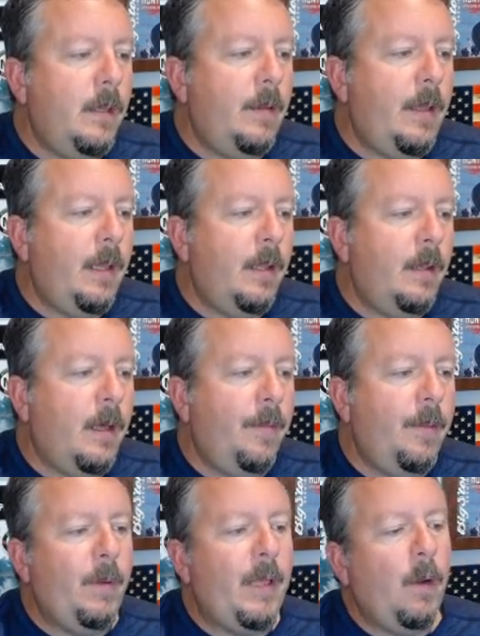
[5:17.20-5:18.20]

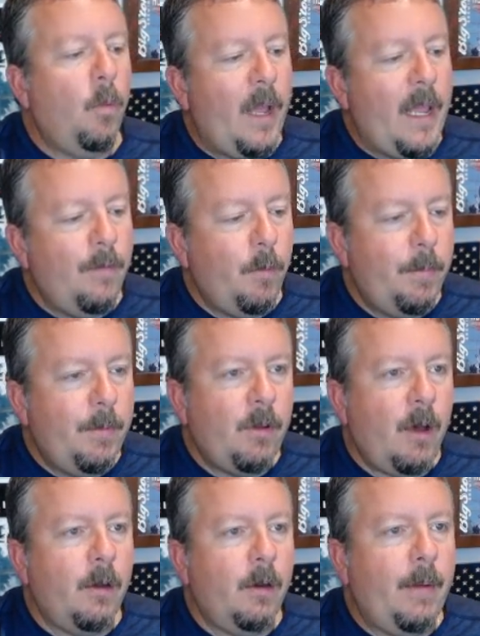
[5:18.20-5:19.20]
Then we had a wave that we've been
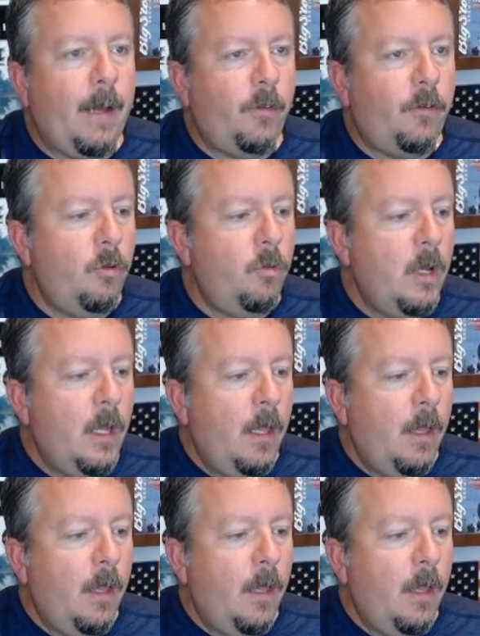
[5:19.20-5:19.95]
talking about, too,